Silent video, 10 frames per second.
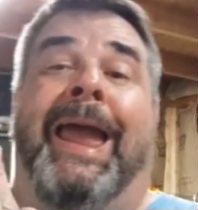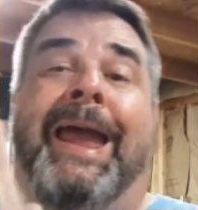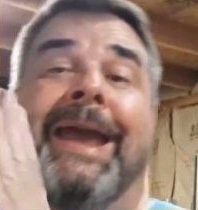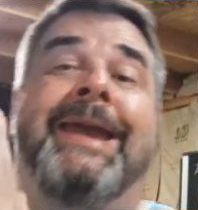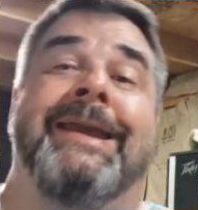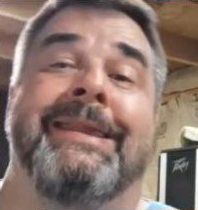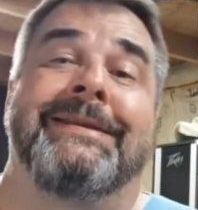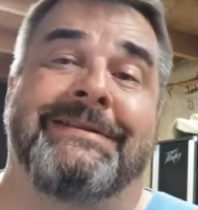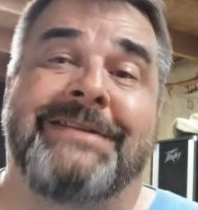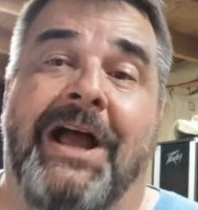Hey,
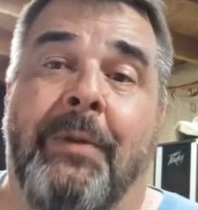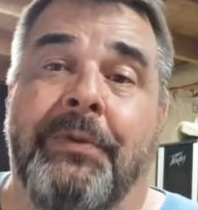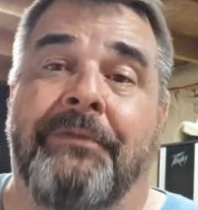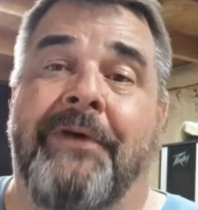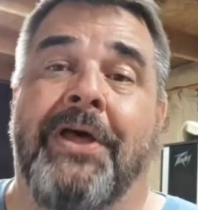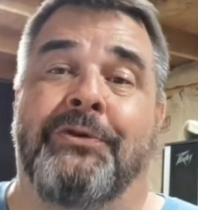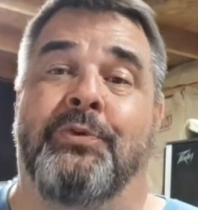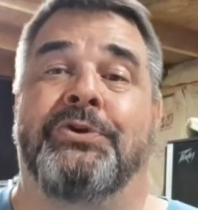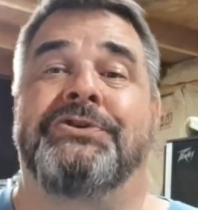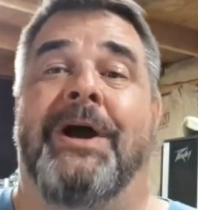this is Tom with the Father's
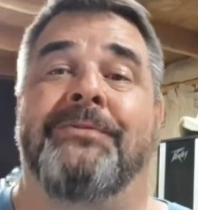Workshop